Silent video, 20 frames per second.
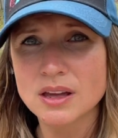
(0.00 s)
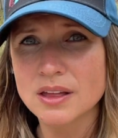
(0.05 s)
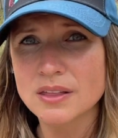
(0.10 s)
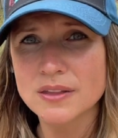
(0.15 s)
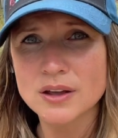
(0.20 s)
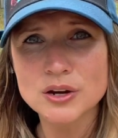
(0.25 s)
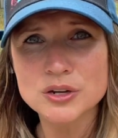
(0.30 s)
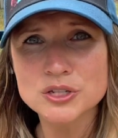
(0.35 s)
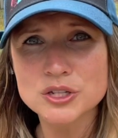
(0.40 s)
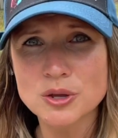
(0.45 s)

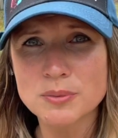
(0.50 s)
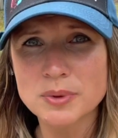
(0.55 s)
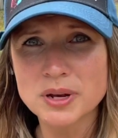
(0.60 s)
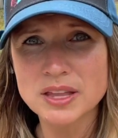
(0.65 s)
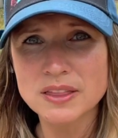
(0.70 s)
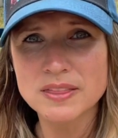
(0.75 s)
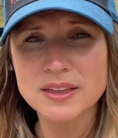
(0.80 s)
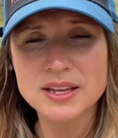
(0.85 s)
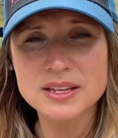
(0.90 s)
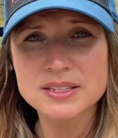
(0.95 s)
There are so many
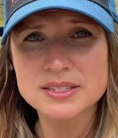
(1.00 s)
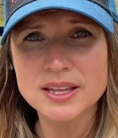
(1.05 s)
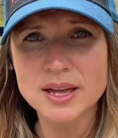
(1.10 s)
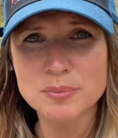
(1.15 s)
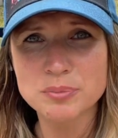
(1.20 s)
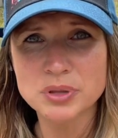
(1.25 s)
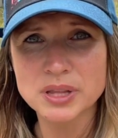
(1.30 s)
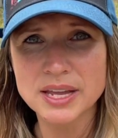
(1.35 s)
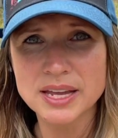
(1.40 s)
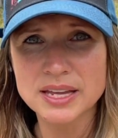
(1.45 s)
things
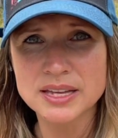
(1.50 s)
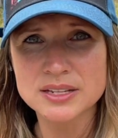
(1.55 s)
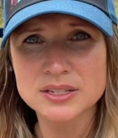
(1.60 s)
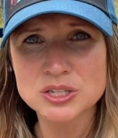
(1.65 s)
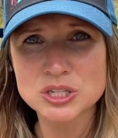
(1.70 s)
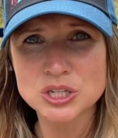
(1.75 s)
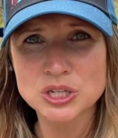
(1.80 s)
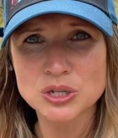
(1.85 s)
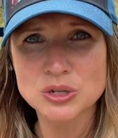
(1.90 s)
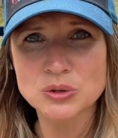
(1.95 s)
that play
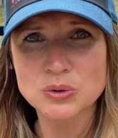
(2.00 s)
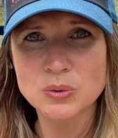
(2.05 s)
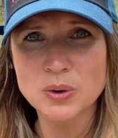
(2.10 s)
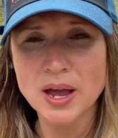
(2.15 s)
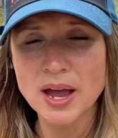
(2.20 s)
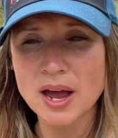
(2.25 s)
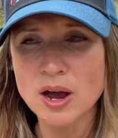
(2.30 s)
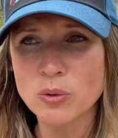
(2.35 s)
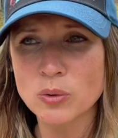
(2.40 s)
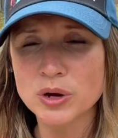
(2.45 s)
into
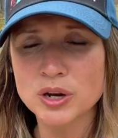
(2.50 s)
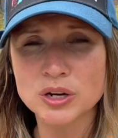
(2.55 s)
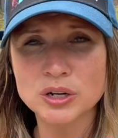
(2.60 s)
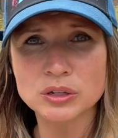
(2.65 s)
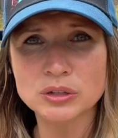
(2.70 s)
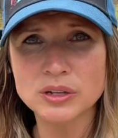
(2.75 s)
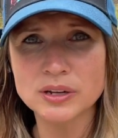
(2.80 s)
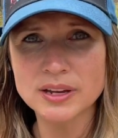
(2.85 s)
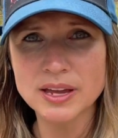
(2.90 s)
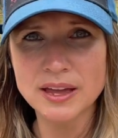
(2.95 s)
how we're gonna
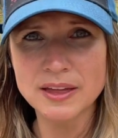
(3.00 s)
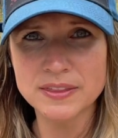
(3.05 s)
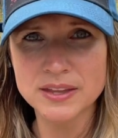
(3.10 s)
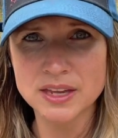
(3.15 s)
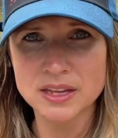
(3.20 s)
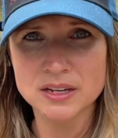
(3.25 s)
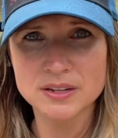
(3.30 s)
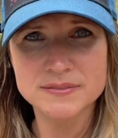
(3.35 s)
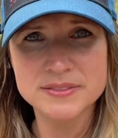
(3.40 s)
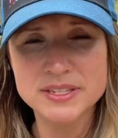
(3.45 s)
look at the
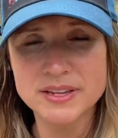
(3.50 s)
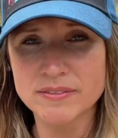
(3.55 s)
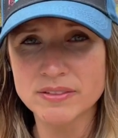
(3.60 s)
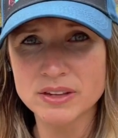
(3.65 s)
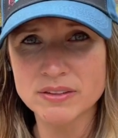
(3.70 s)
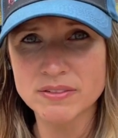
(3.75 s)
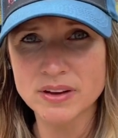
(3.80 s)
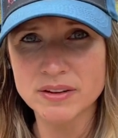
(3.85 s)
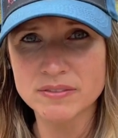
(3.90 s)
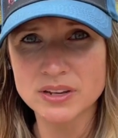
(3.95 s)
end of
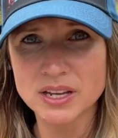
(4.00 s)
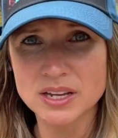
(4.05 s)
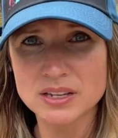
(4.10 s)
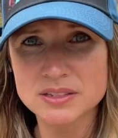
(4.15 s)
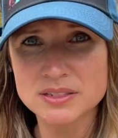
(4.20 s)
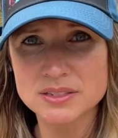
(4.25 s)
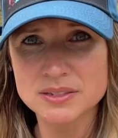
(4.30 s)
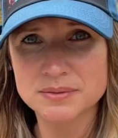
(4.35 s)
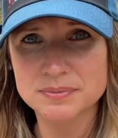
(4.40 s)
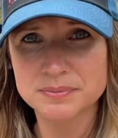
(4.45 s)
75
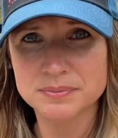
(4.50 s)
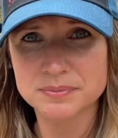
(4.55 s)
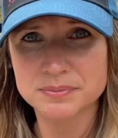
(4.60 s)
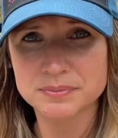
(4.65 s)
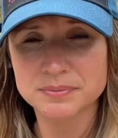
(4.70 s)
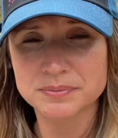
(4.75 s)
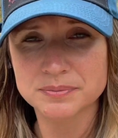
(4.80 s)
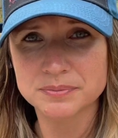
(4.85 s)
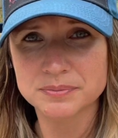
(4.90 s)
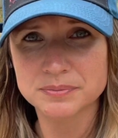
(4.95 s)
days.
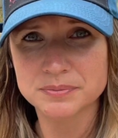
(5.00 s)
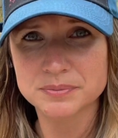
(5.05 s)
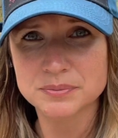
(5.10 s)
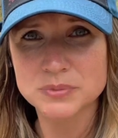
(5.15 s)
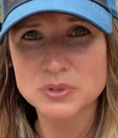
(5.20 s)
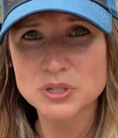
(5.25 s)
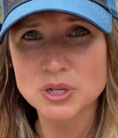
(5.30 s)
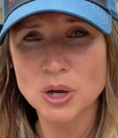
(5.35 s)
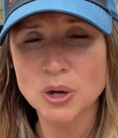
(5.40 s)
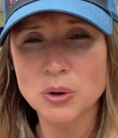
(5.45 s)

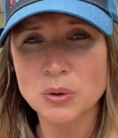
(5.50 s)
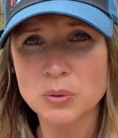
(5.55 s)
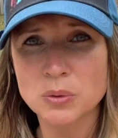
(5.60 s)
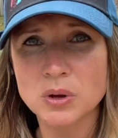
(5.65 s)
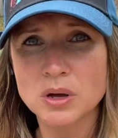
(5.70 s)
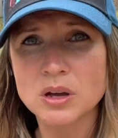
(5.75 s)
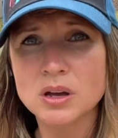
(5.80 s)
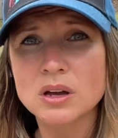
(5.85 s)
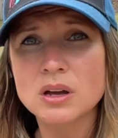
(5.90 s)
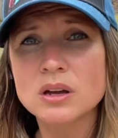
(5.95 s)
So
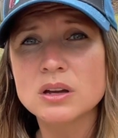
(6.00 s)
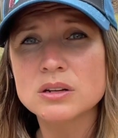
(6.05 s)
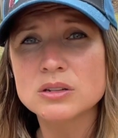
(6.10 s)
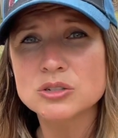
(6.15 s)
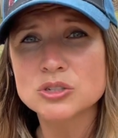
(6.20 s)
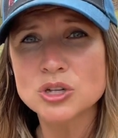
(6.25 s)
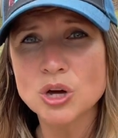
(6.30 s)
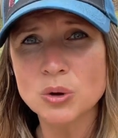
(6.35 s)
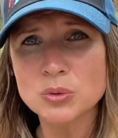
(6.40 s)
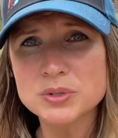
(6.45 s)

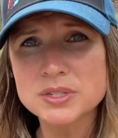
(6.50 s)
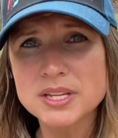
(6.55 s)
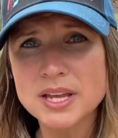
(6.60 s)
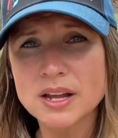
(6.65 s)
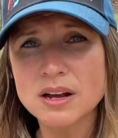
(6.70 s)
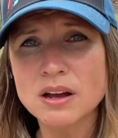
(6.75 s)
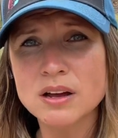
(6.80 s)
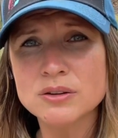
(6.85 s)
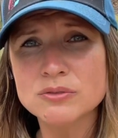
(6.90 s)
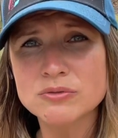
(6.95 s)
don't set
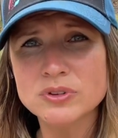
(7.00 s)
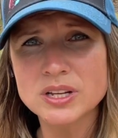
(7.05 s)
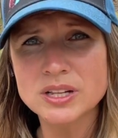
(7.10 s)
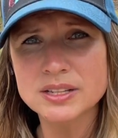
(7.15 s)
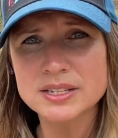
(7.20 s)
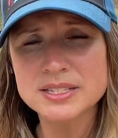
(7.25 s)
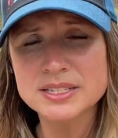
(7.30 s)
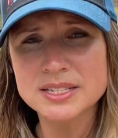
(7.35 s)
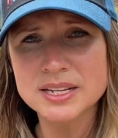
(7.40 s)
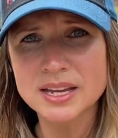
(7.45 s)

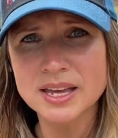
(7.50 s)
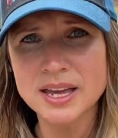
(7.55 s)
unrealistic